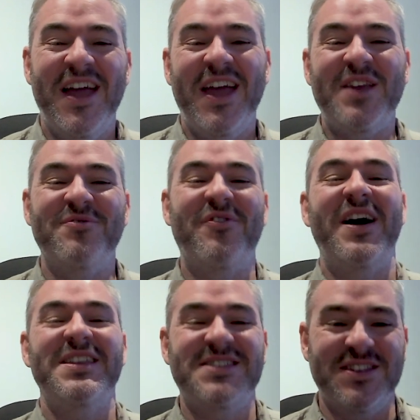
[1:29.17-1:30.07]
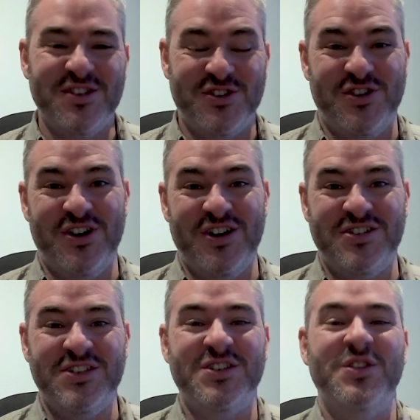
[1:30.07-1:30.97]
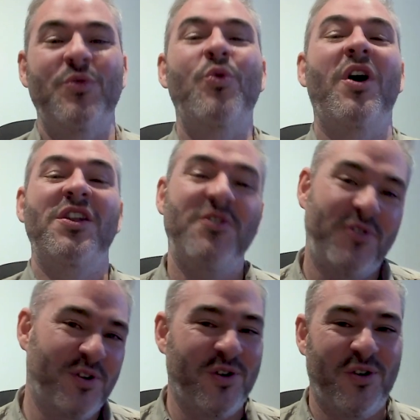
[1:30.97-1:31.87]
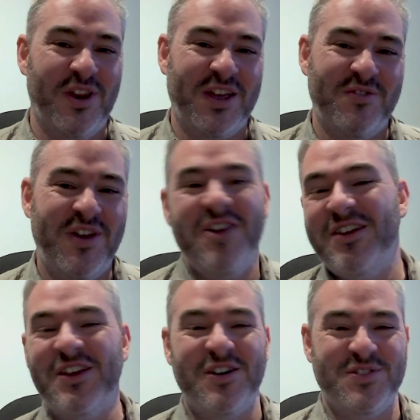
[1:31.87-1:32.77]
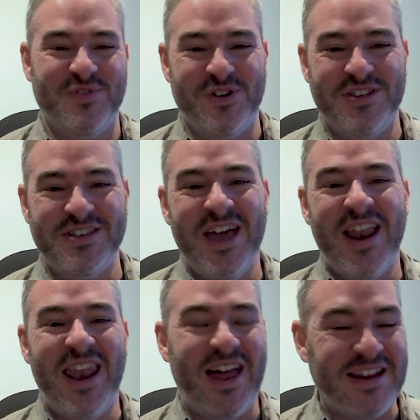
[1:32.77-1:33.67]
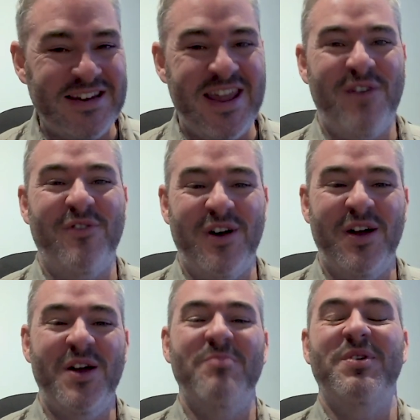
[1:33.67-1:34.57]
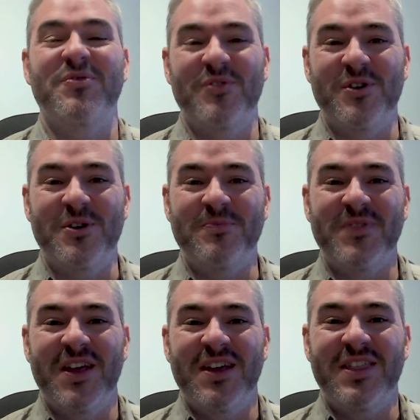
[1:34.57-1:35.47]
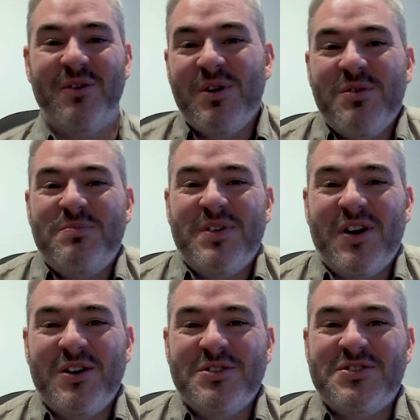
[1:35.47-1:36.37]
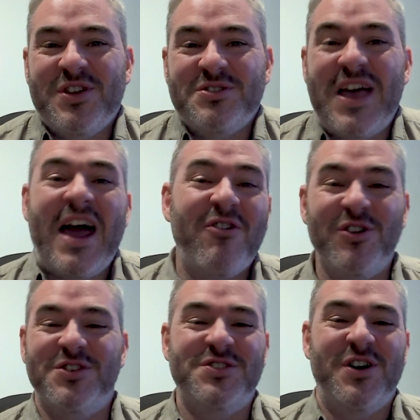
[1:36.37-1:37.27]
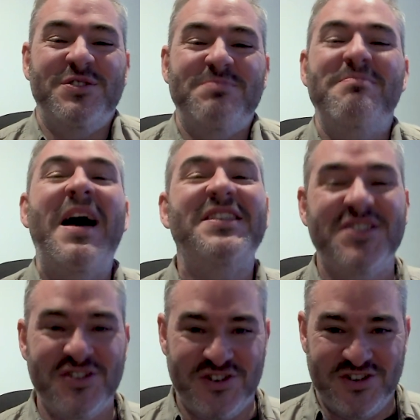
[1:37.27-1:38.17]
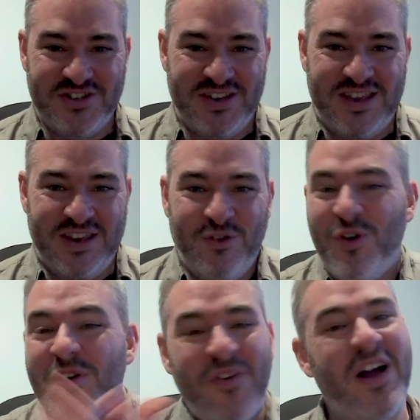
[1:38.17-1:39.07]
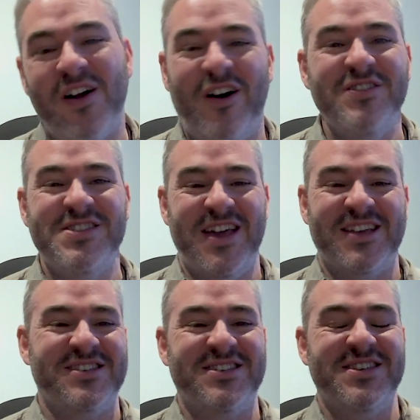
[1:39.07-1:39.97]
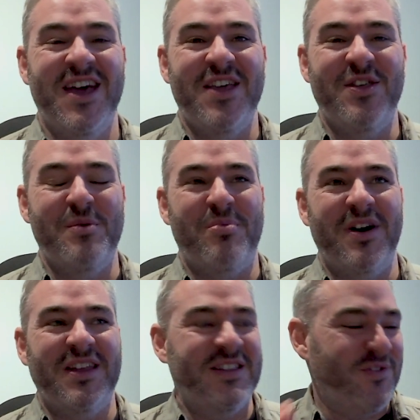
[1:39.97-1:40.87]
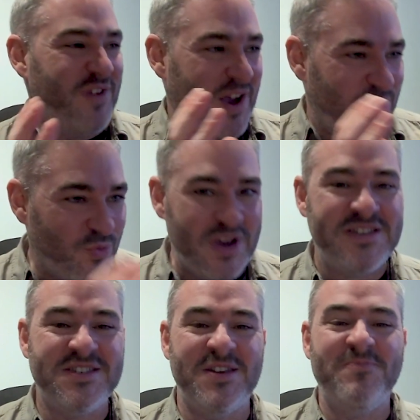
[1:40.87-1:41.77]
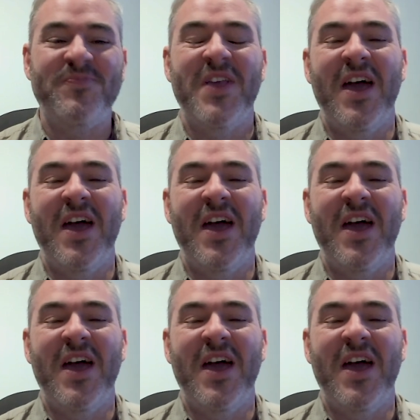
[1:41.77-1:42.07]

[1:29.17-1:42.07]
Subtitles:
inviting the church into the wonderful calling of hearing God's voice like never before. That we would be those heralds, those messengers in all of our contexts that bring divine wisdom,